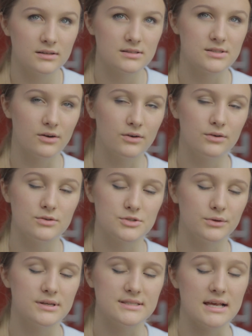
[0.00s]
So
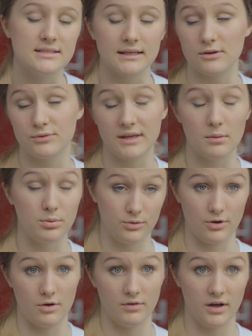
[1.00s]
Julie says, like, if you get
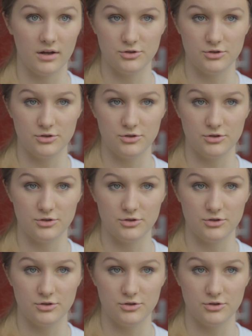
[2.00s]
pulled over,